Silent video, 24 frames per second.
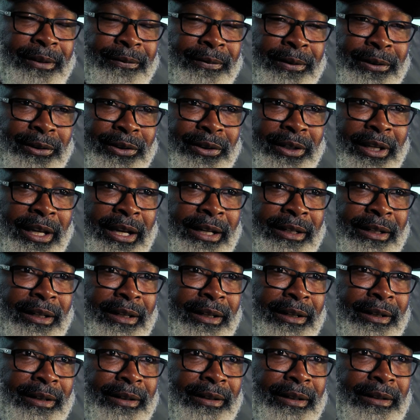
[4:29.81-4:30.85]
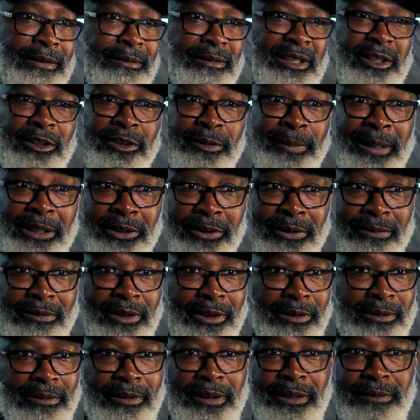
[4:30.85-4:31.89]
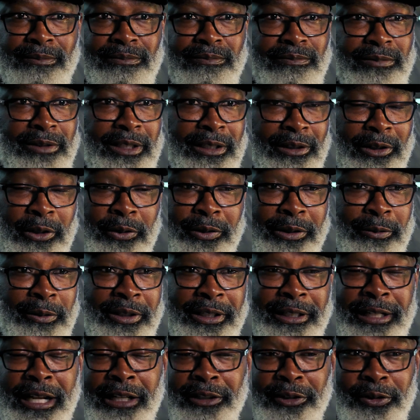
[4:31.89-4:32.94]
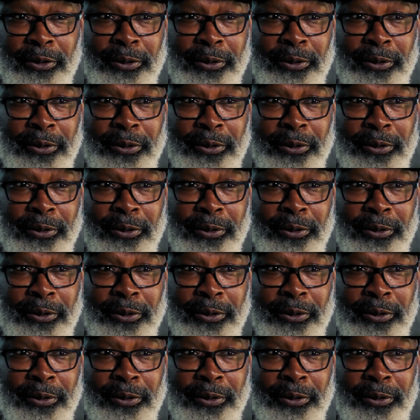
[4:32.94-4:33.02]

he first got here, you know, it's about, you know, he said, Coach, I want to get down